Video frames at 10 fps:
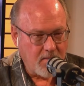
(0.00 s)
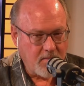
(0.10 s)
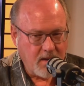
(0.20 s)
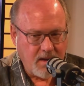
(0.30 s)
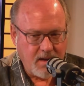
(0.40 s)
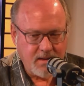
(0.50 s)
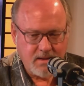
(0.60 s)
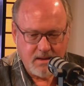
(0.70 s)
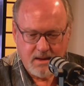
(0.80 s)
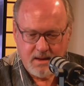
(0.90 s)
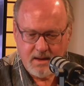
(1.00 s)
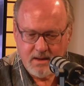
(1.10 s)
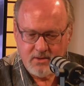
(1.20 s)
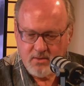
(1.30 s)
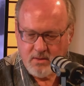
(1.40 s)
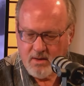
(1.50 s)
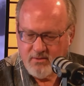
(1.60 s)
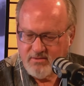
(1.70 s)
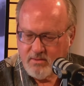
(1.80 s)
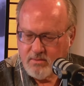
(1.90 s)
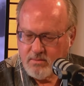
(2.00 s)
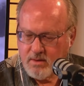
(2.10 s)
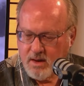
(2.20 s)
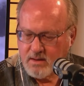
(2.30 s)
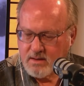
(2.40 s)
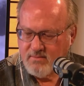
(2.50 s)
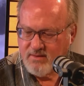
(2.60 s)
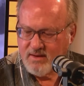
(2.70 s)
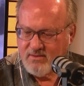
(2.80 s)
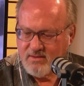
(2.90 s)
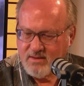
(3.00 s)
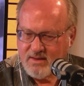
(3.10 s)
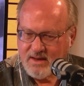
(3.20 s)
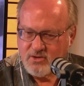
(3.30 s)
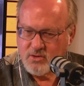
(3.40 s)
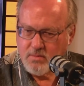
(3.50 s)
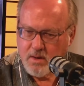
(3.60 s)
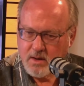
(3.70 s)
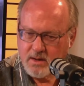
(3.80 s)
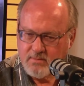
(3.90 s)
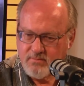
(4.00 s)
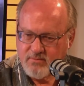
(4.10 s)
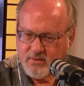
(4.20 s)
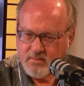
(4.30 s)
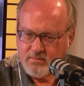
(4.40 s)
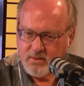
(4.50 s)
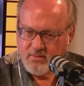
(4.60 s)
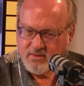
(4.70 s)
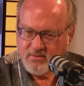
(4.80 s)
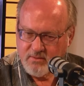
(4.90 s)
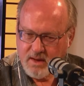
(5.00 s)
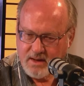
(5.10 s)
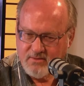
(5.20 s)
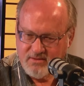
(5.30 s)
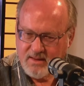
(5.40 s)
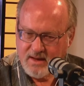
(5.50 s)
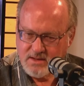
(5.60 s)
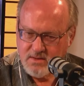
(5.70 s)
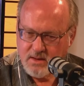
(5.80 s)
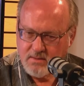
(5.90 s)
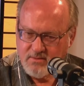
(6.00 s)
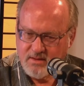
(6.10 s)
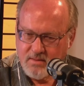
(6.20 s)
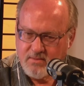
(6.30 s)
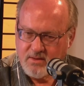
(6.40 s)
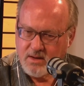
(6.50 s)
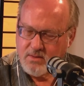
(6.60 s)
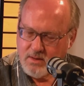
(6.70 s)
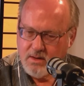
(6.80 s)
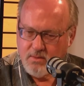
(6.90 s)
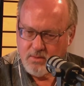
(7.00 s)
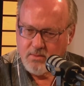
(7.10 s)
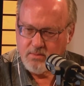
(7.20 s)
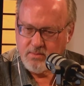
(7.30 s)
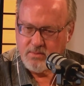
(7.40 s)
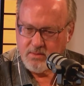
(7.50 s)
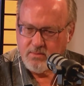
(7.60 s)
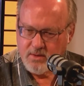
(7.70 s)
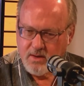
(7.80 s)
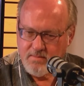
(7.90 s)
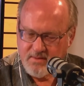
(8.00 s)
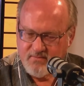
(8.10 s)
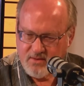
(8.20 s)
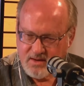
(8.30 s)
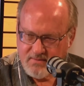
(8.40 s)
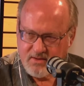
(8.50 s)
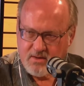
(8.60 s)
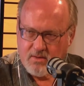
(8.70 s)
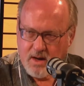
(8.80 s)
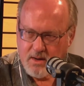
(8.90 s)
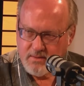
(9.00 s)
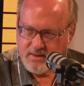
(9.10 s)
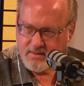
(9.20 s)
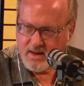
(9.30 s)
And you're also not convinced that that's your market for Universal. I can see that too. I can see them going like, well, no, we're aiming for a different crowd than that.